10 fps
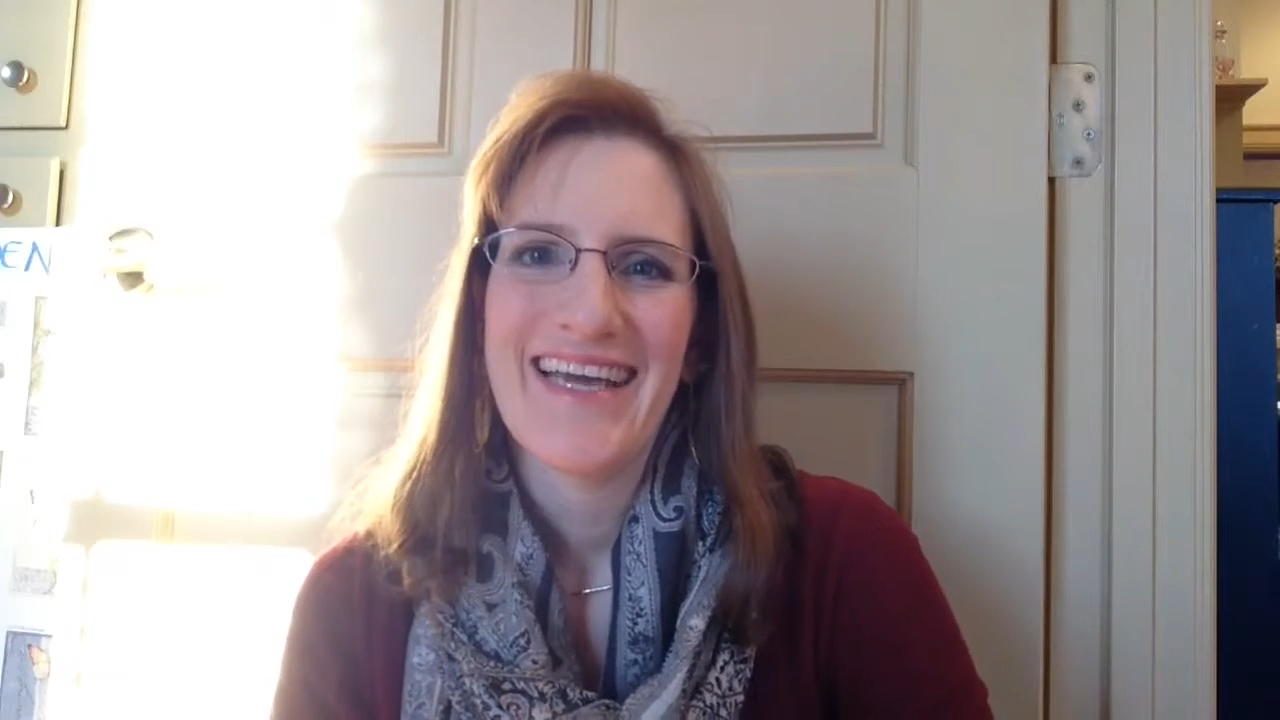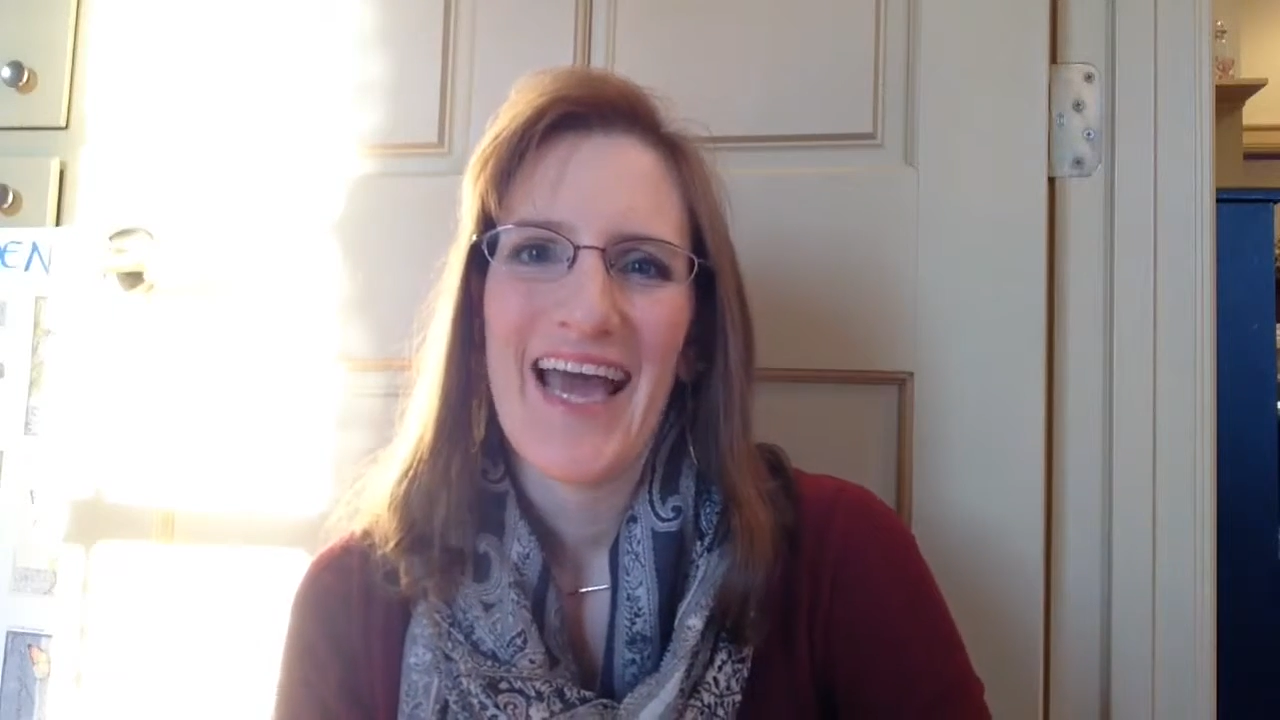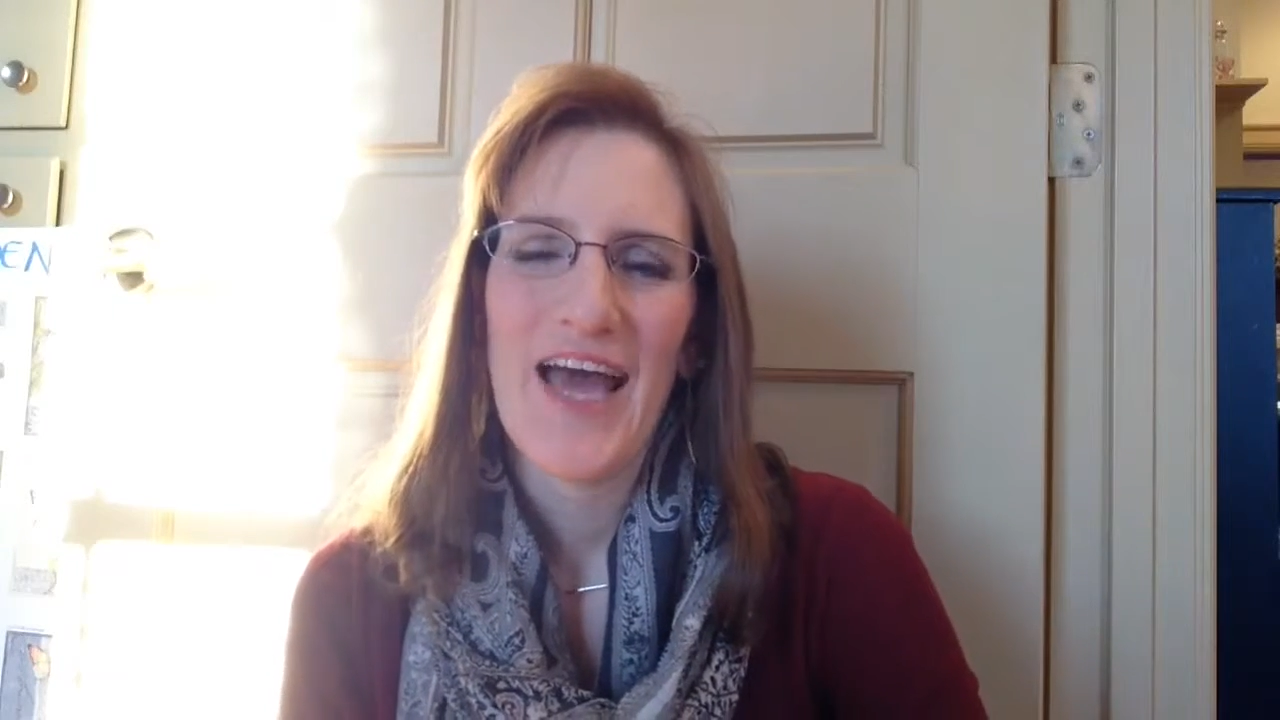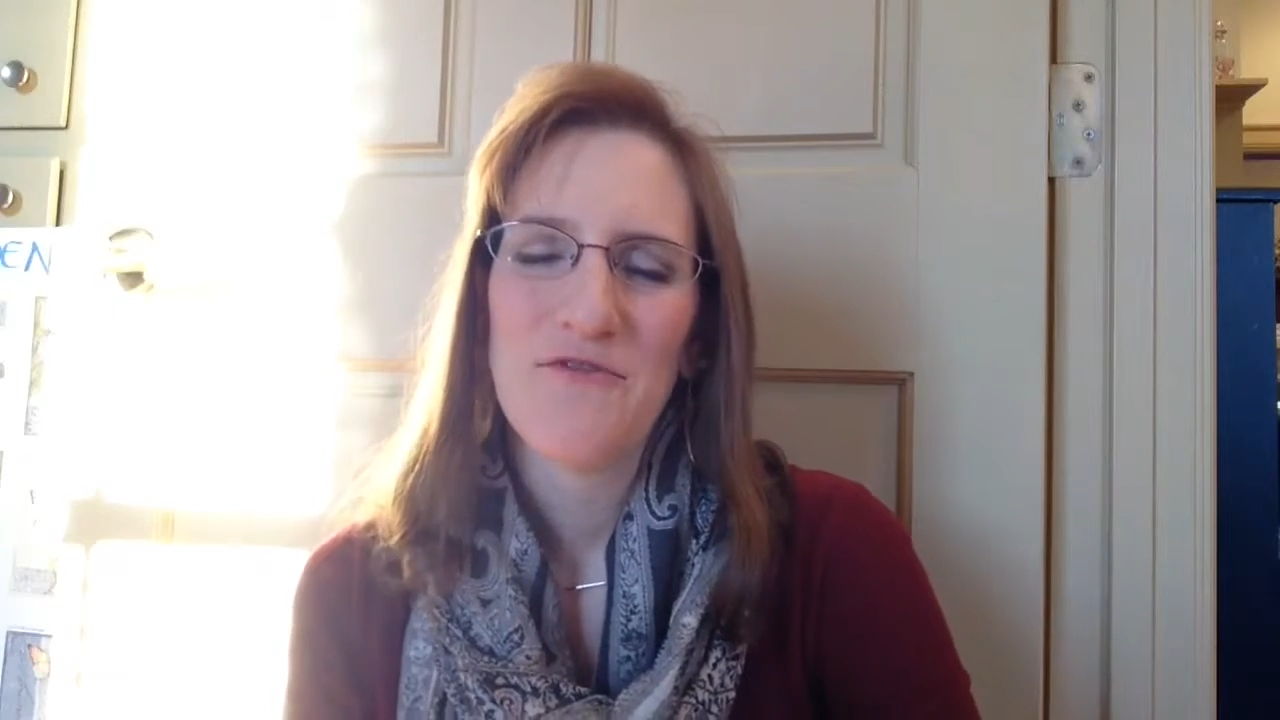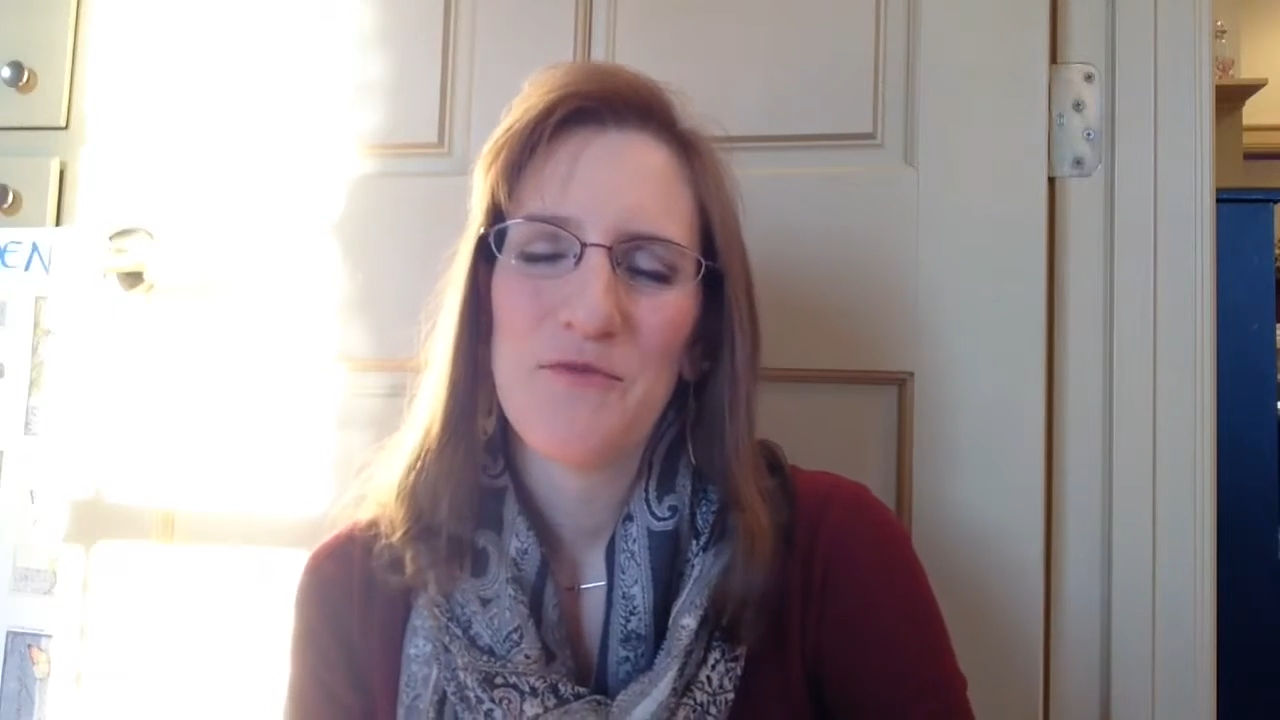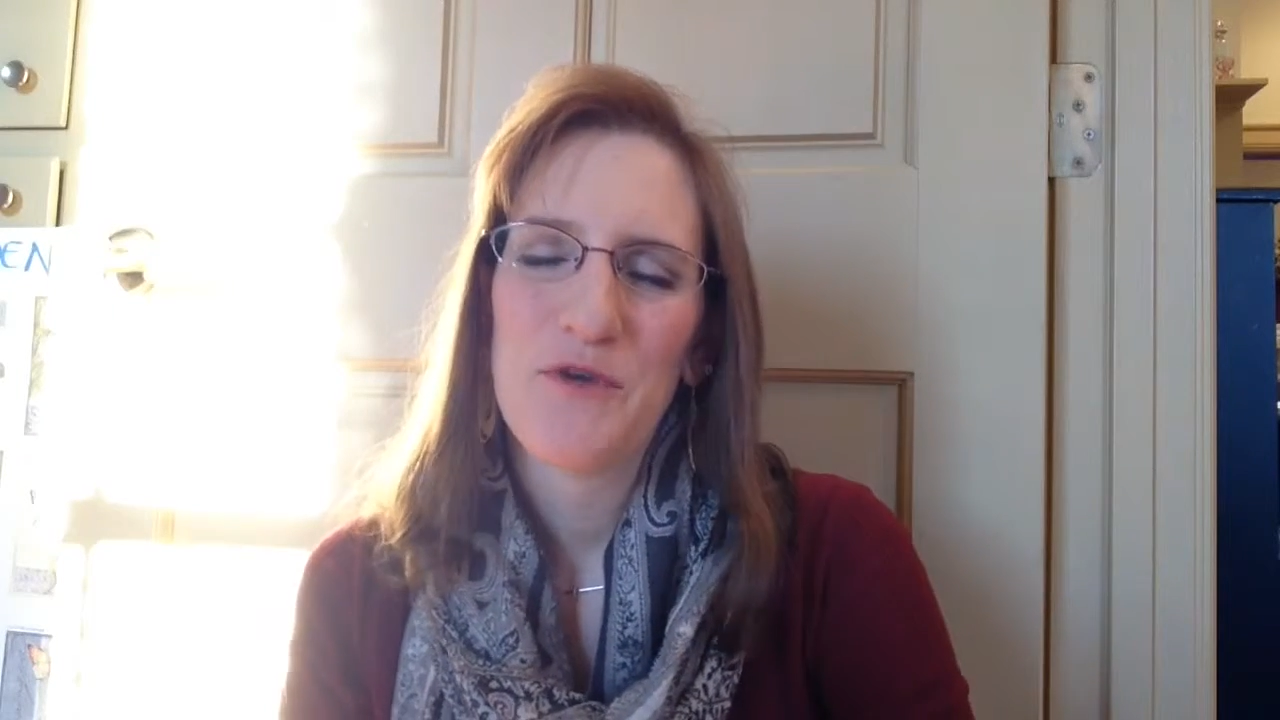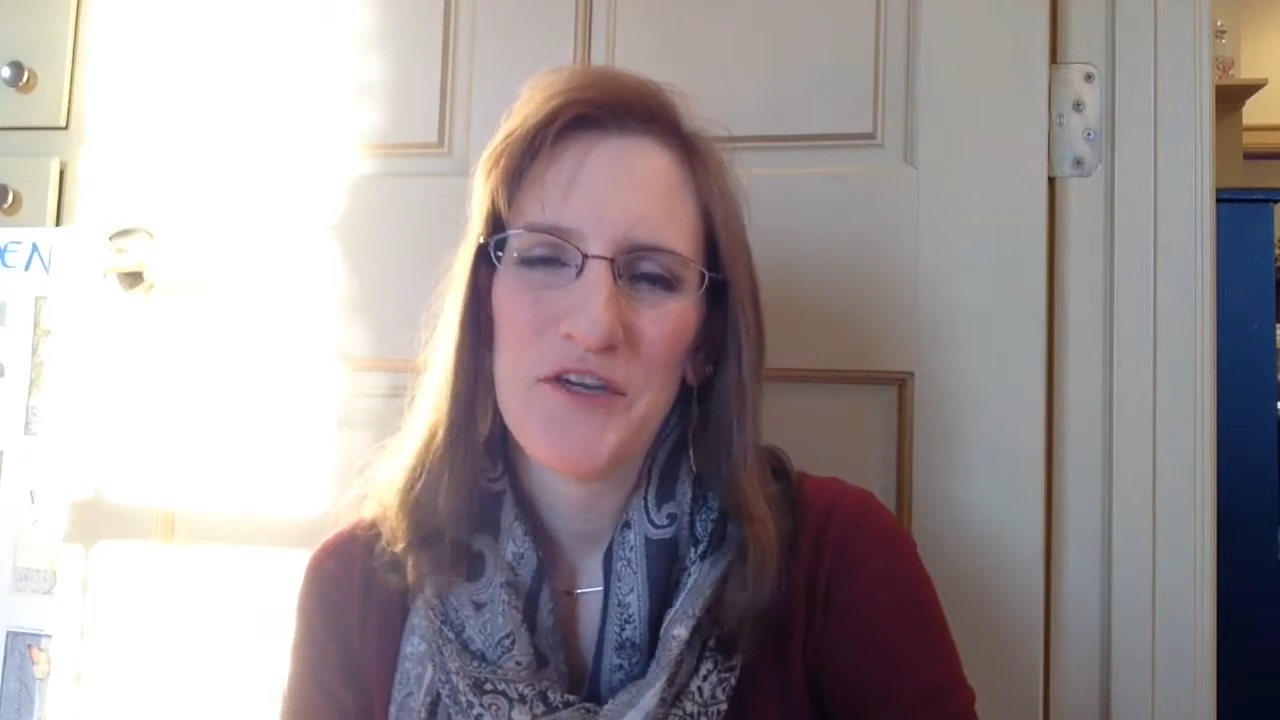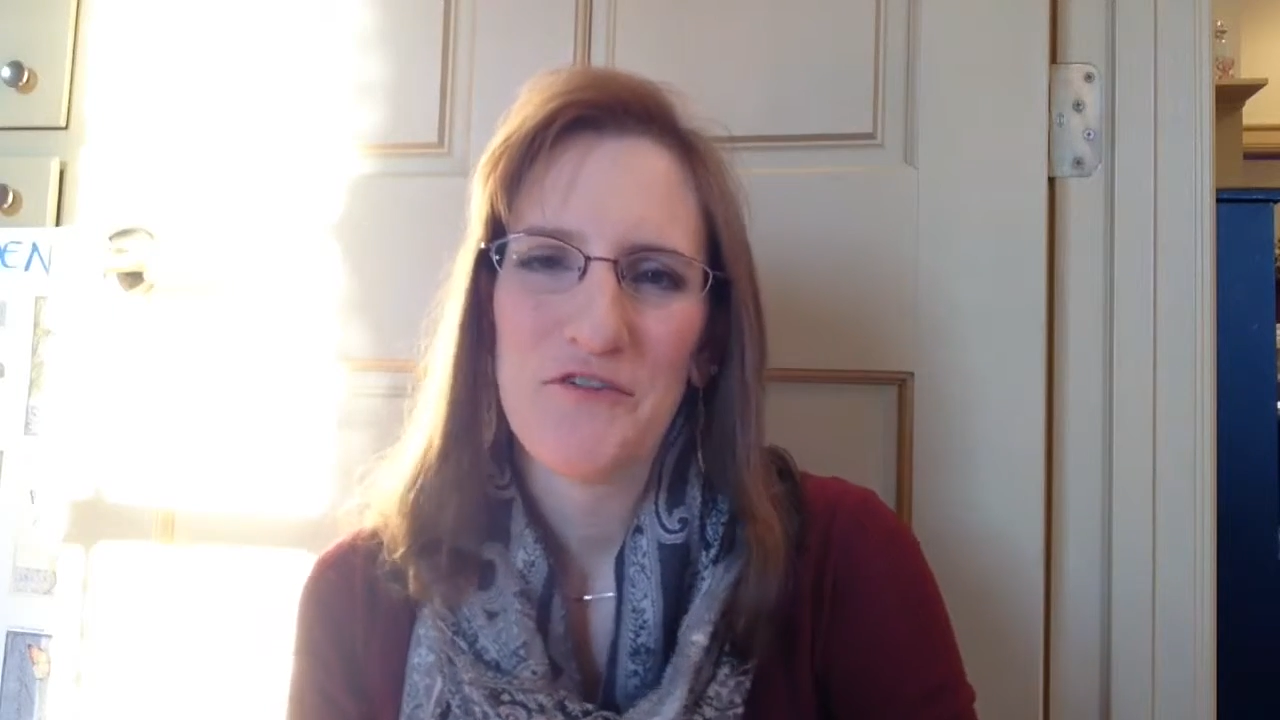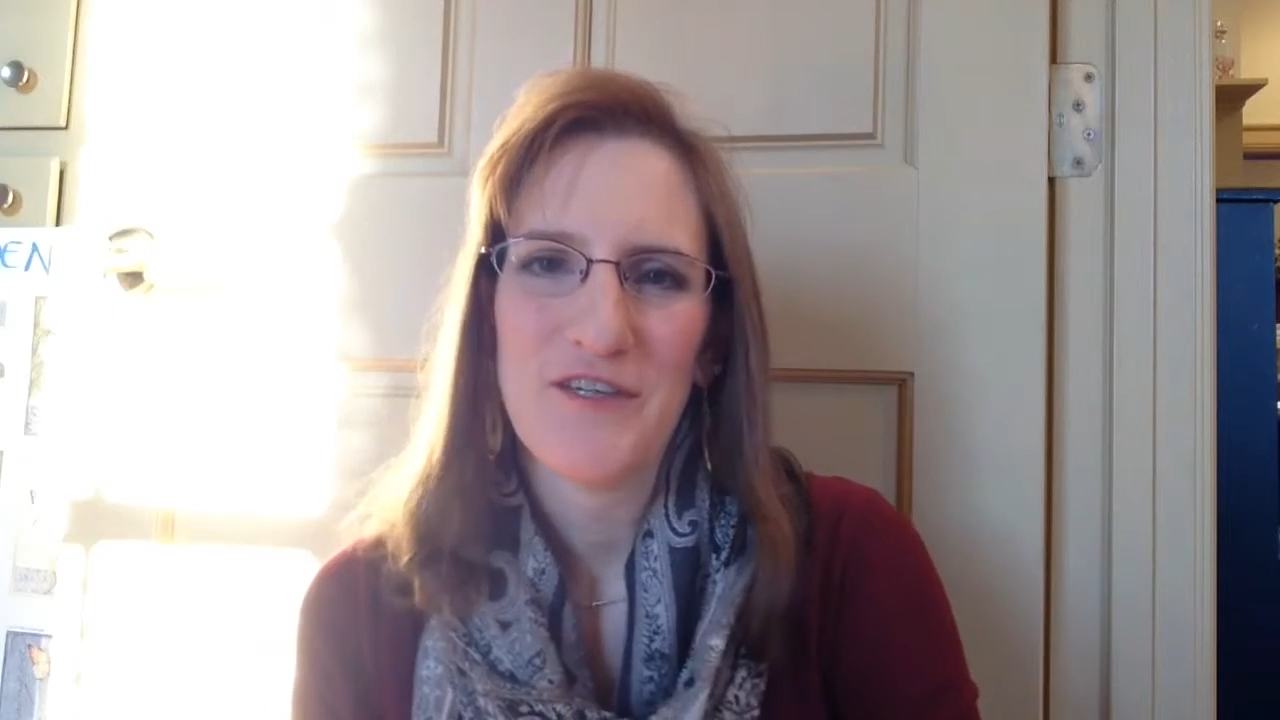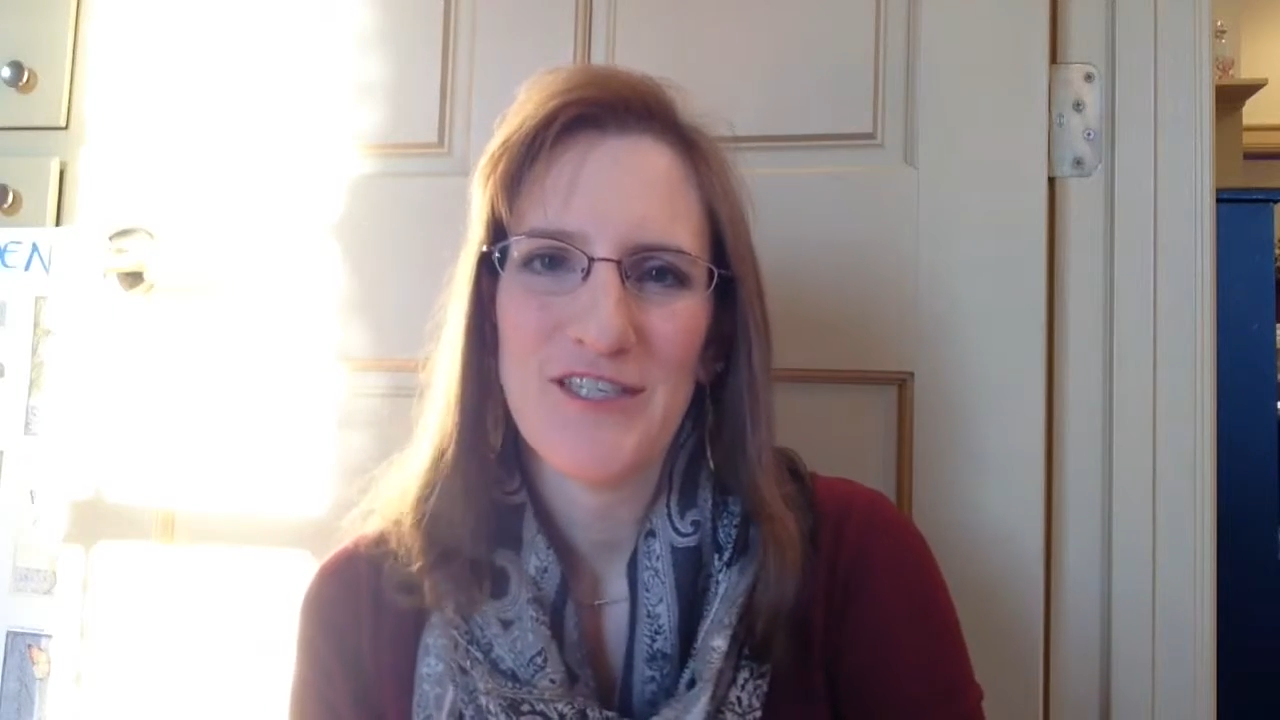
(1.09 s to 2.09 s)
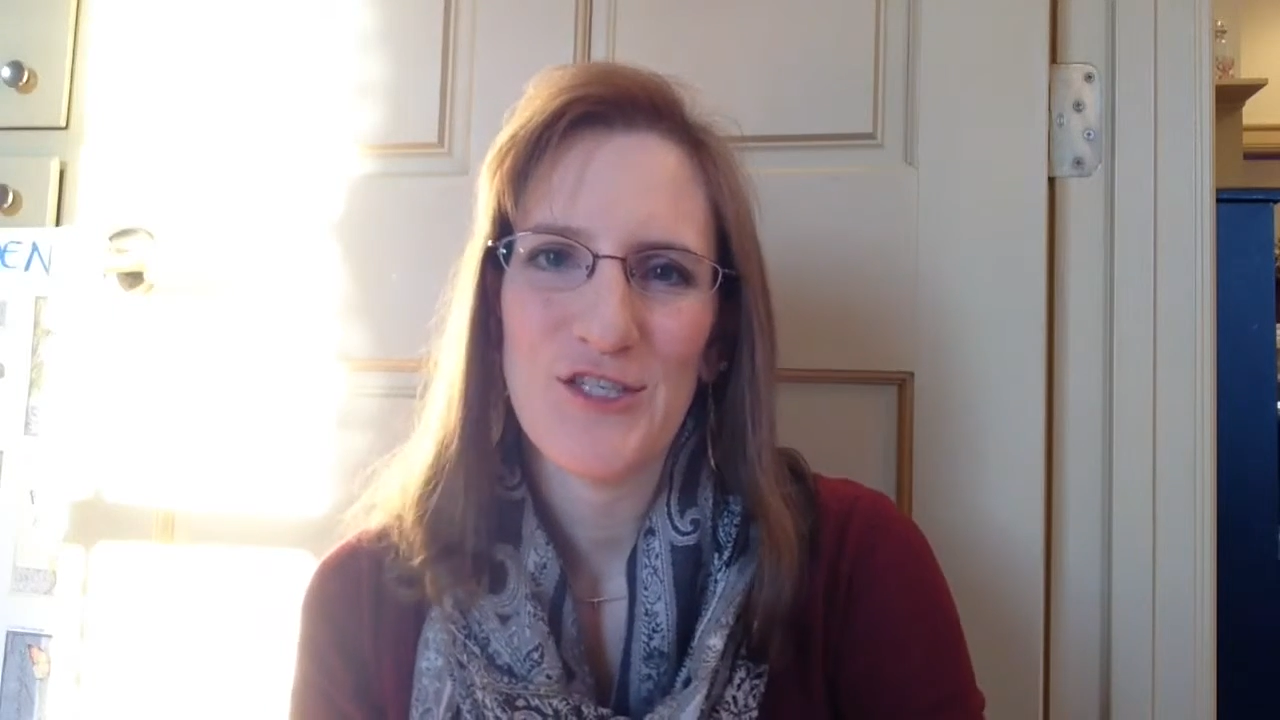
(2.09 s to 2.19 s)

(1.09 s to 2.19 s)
I have a prayer for us to